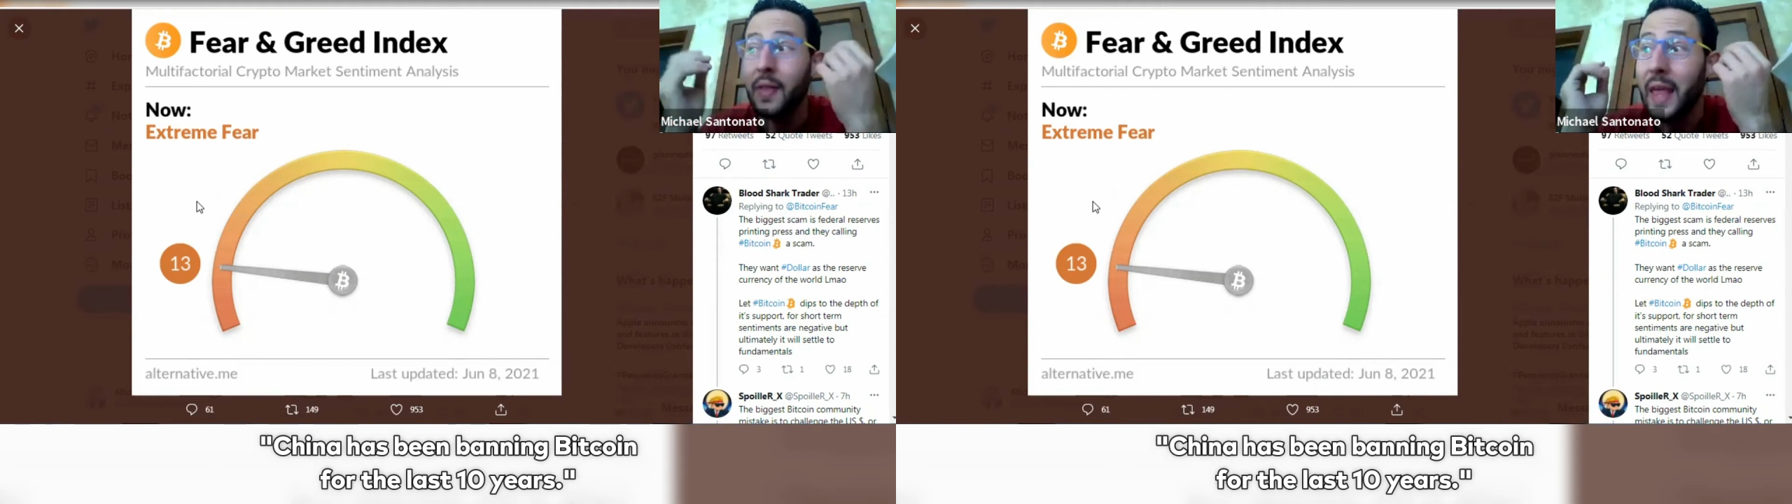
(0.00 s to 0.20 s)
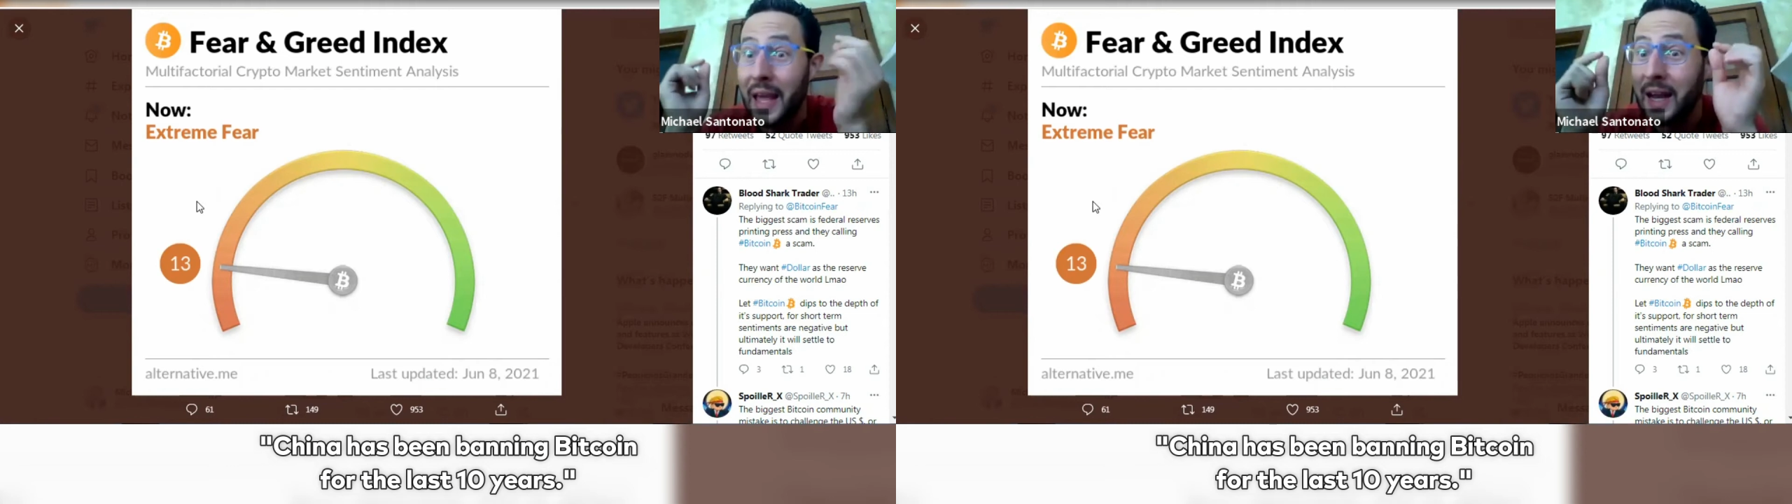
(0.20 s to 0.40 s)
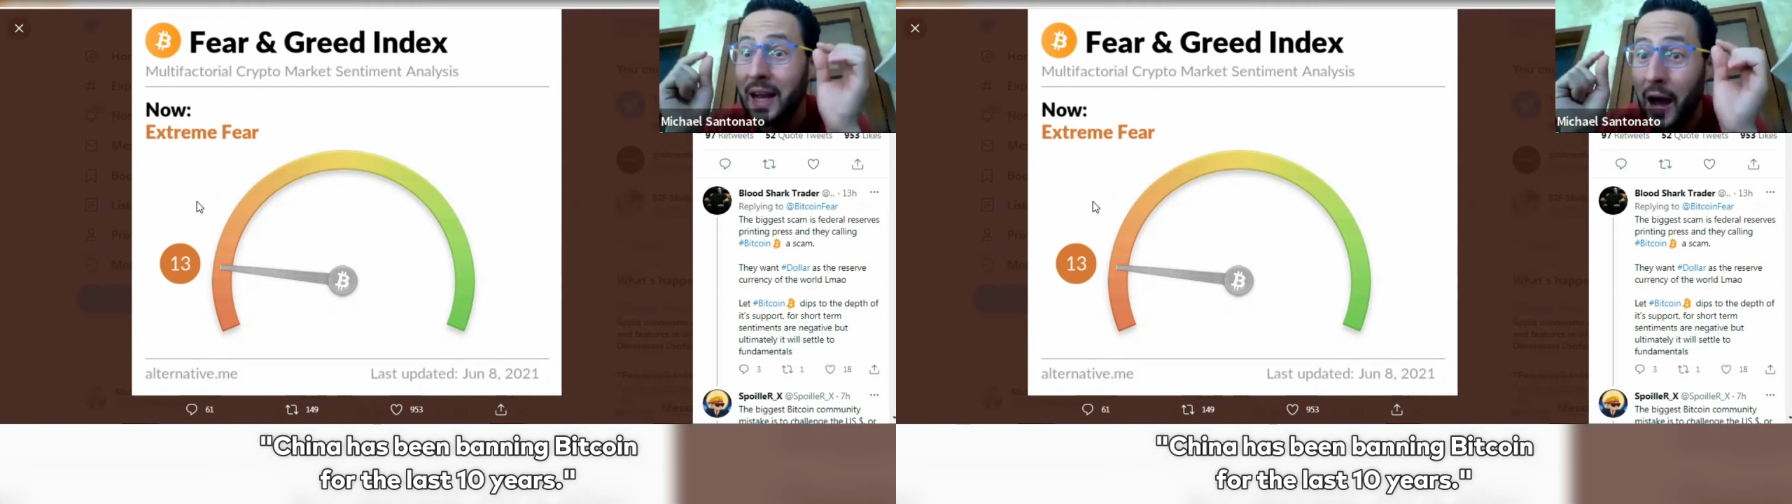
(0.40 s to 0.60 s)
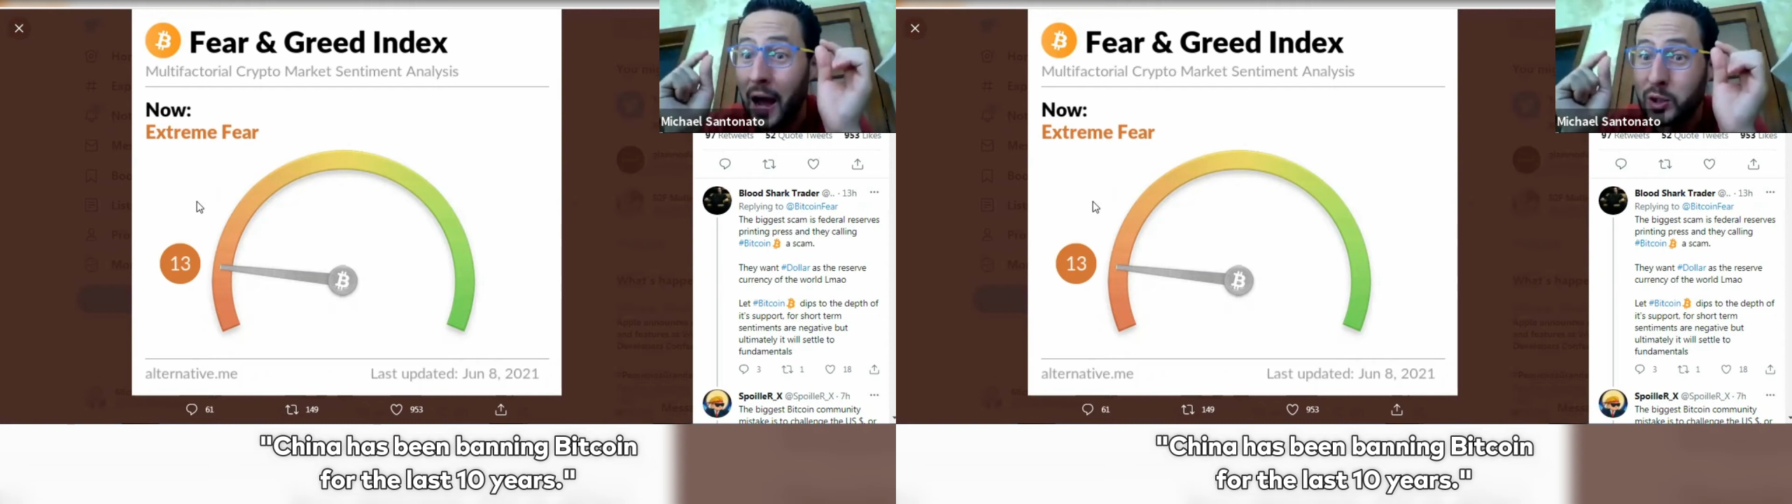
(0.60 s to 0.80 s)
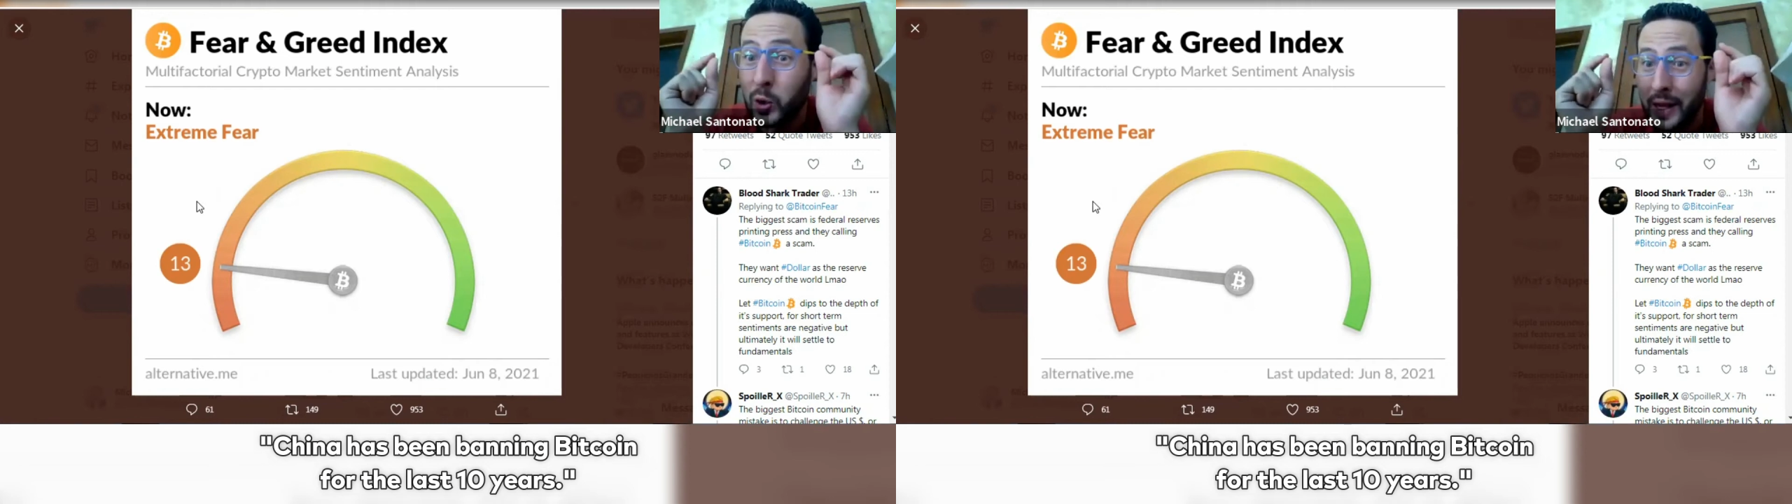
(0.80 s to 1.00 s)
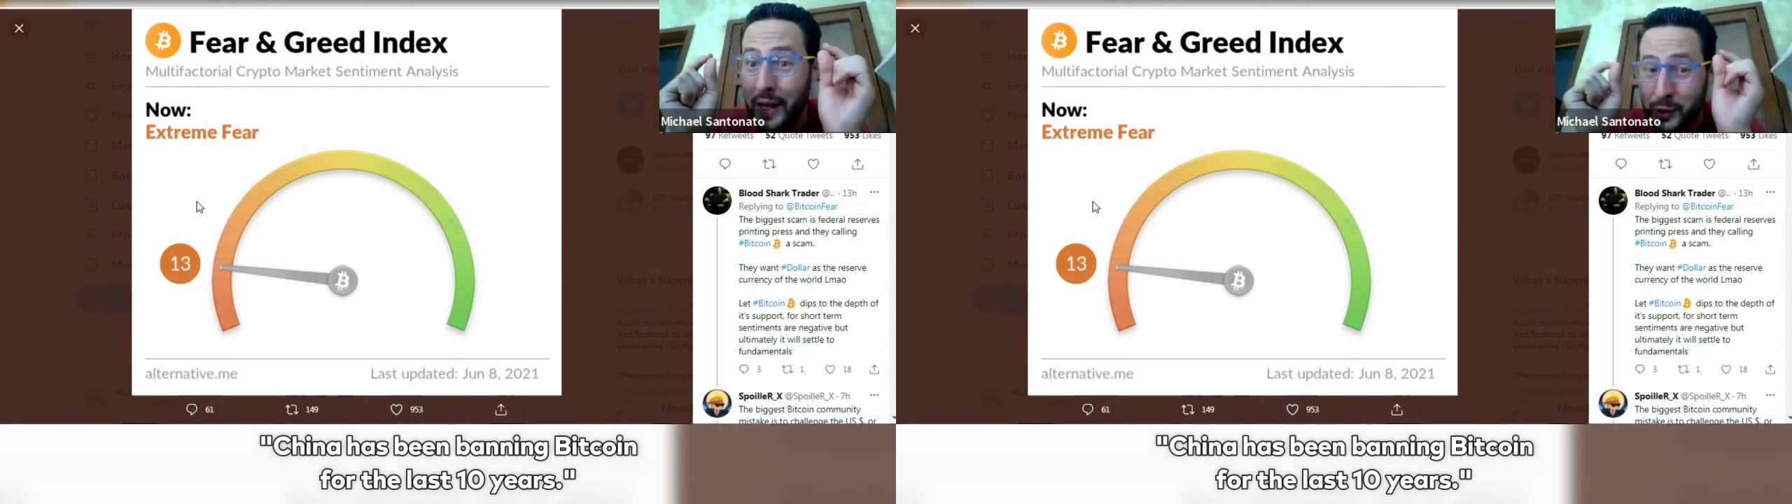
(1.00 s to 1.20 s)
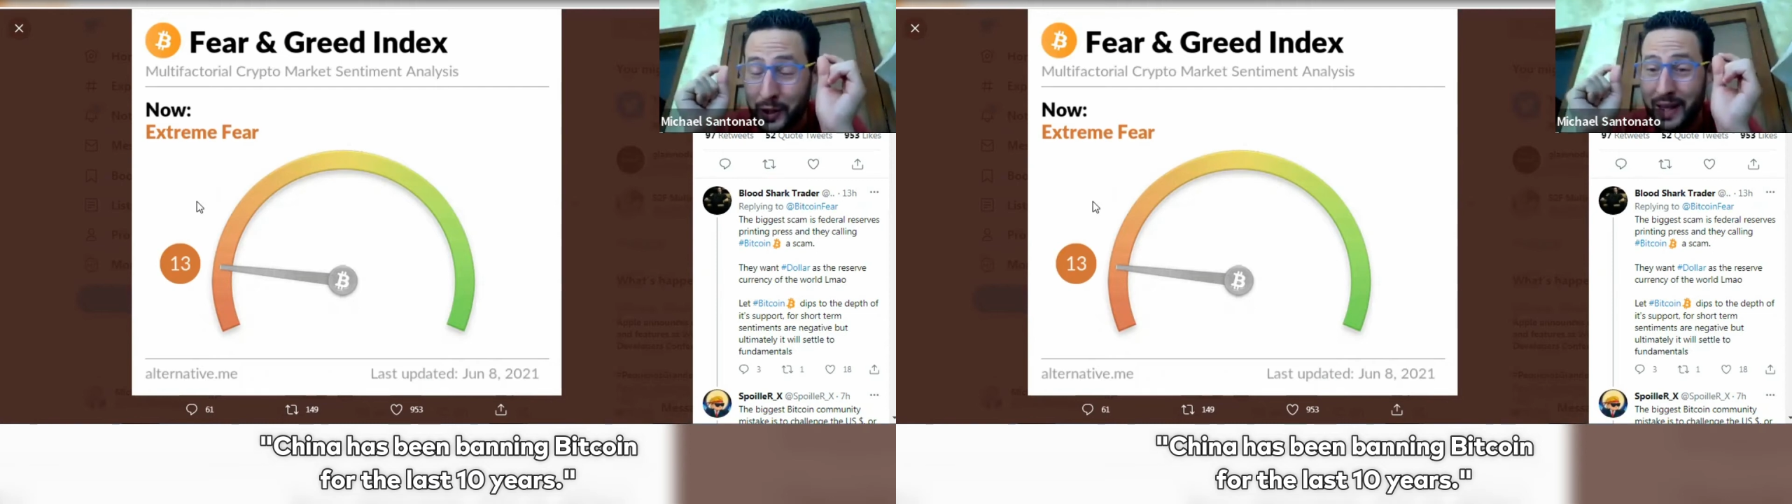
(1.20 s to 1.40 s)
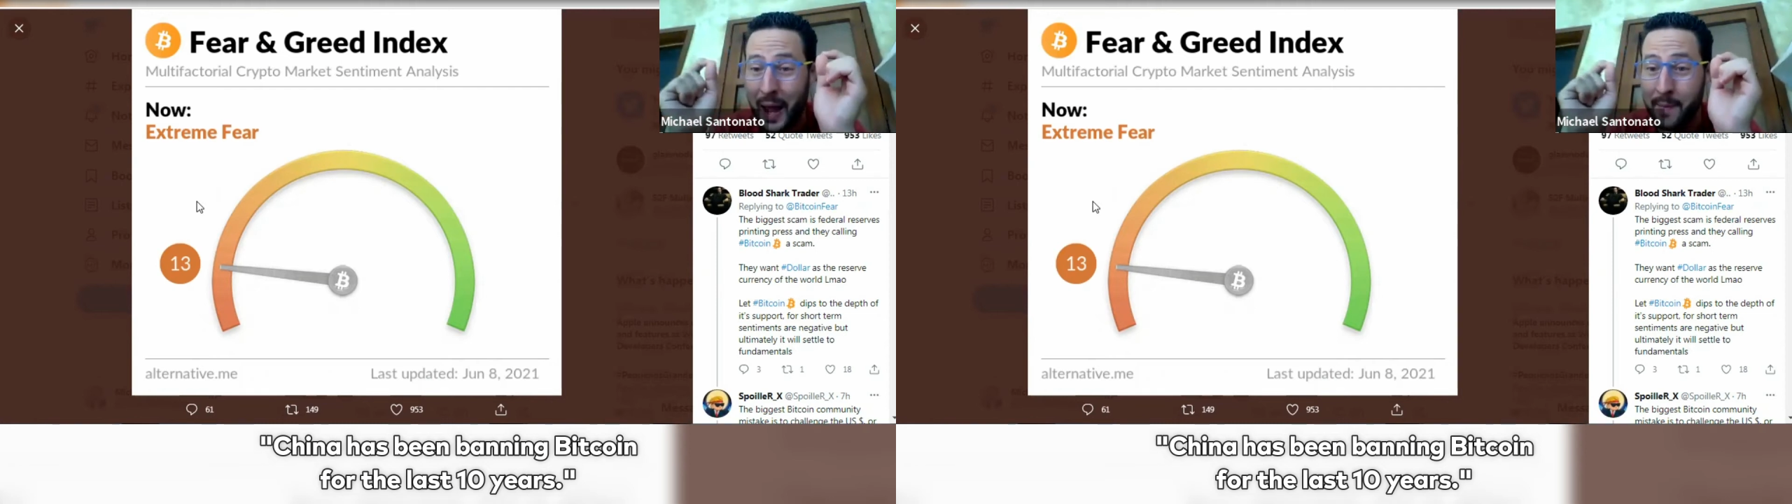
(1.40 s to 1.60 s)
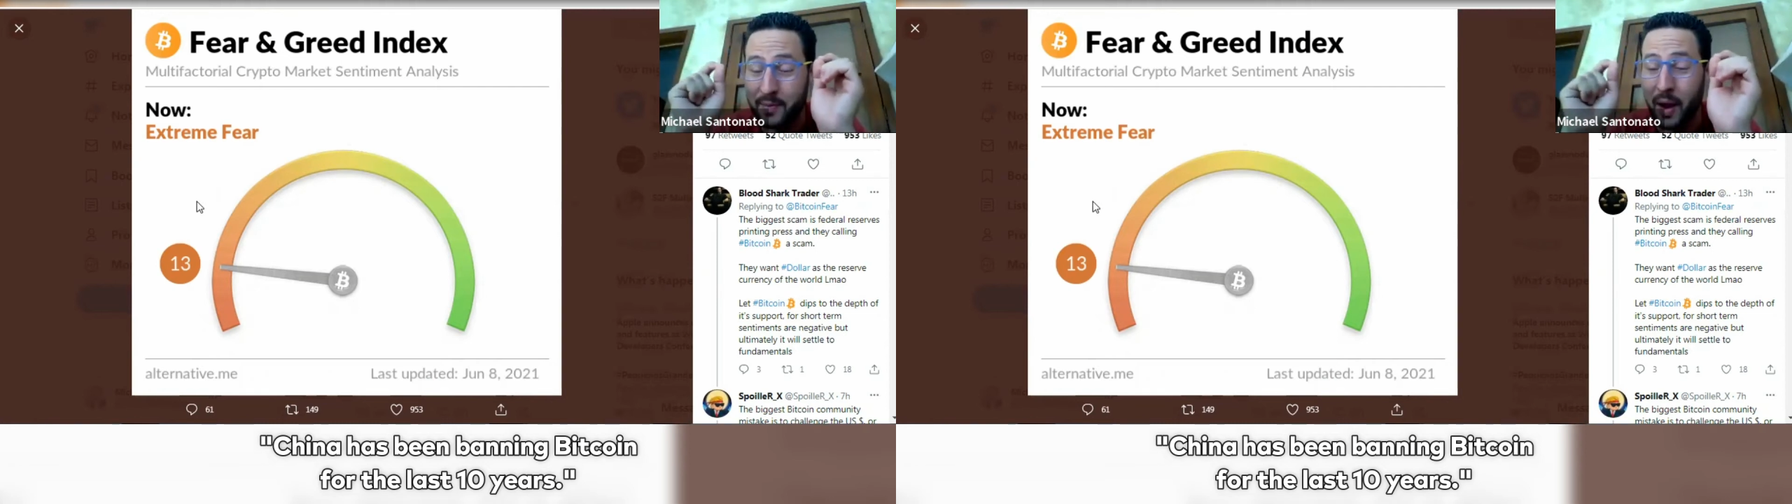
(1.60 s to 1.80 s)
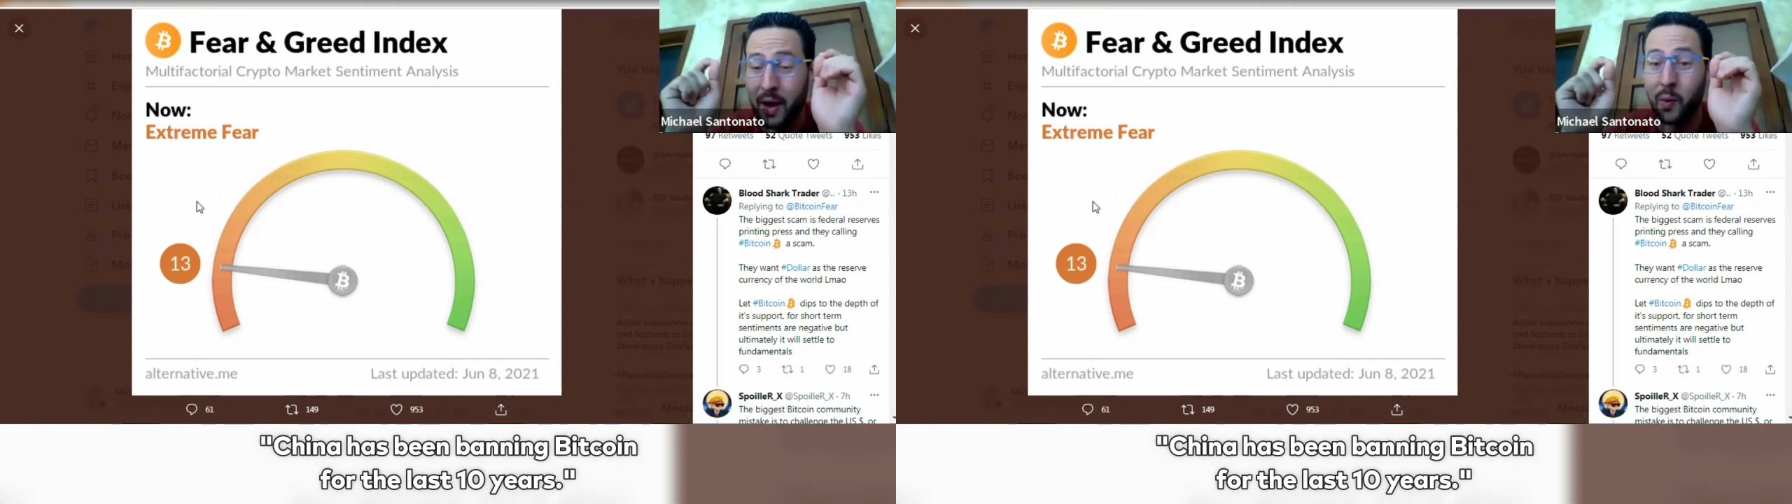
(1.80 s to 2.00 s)
in hydroelectric dams,
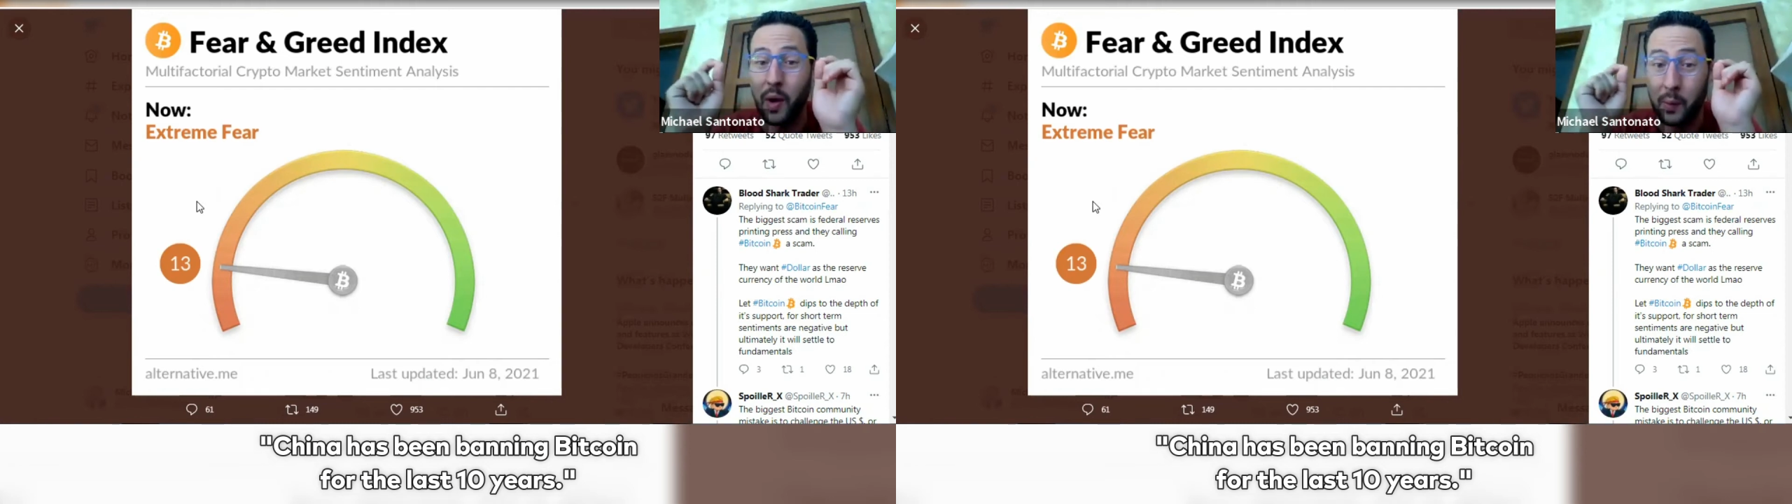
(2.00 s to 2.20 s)
by the way,